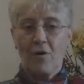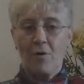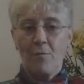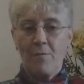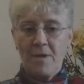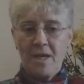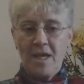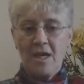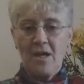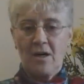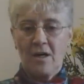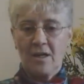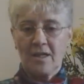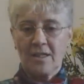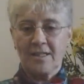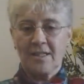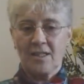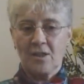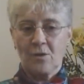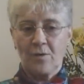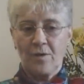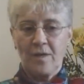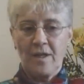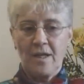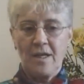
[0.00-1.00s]
me
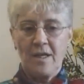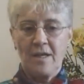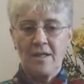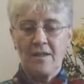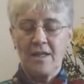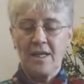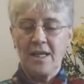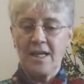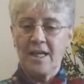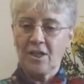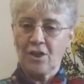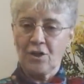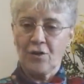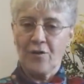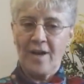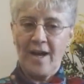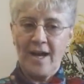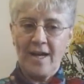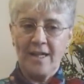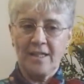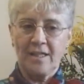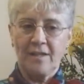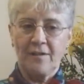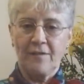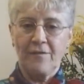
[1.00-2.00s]
also the
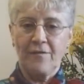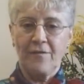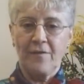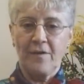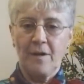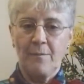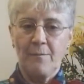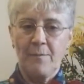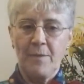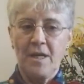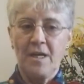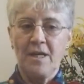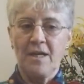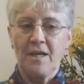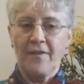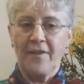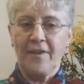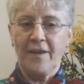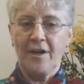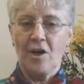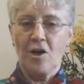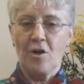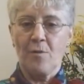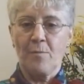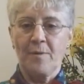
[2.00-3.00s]
interactive, being a
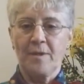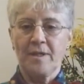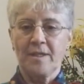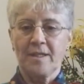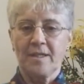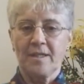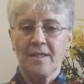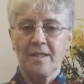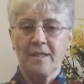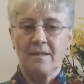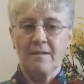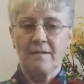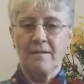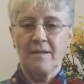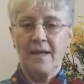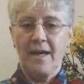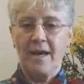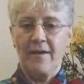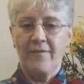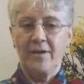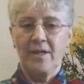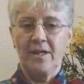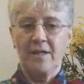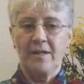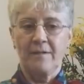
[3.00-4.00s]
therapist and
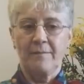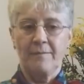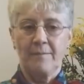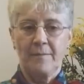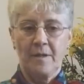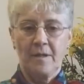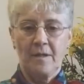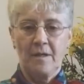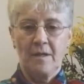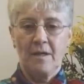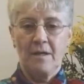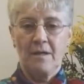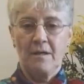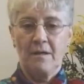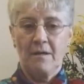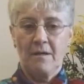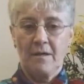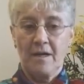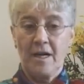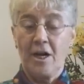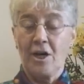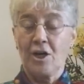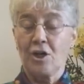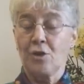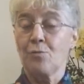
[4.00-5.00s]
having a
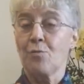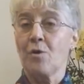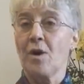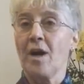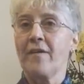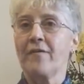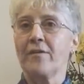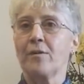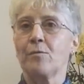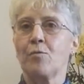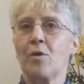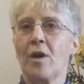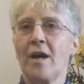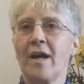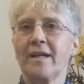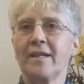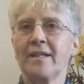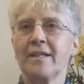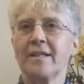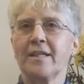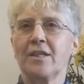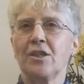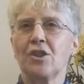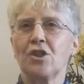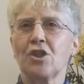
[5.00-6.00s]
large private
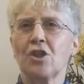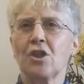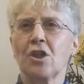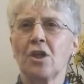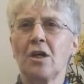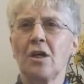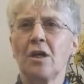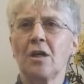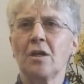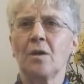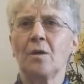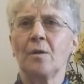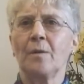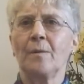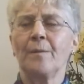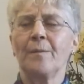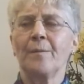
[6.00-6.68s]
practice in Chicago,